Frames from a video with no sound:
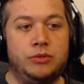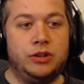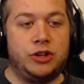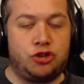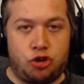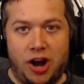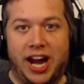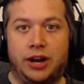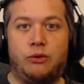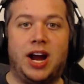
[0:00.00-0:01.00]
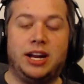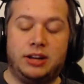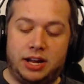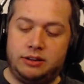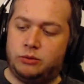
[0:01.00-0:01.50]
The train, right?
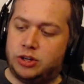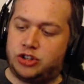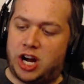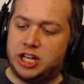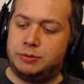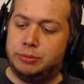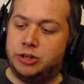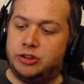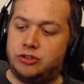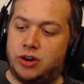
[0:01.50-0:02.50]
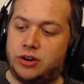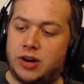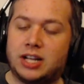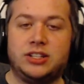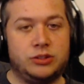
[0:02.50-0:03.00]
What Chinese people did, the train
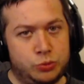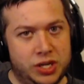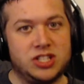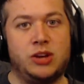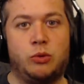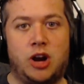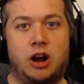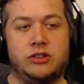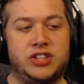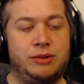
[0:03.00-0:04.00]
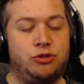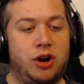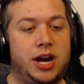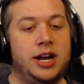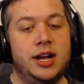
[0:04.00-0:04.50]
tracks. We can say we're not on the same train.